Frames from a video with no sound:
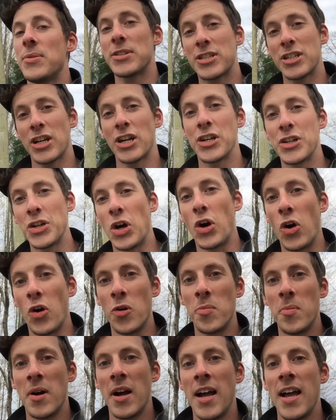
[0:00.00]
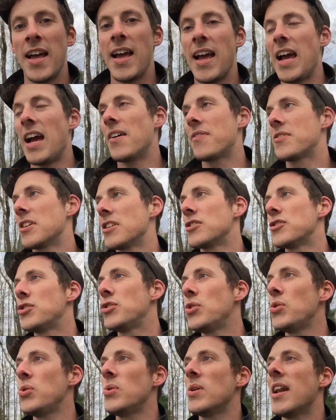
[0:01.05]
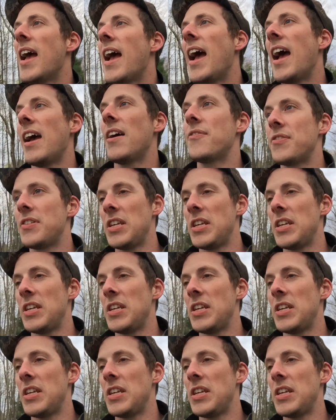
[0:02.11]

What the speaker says: returned home after 2.5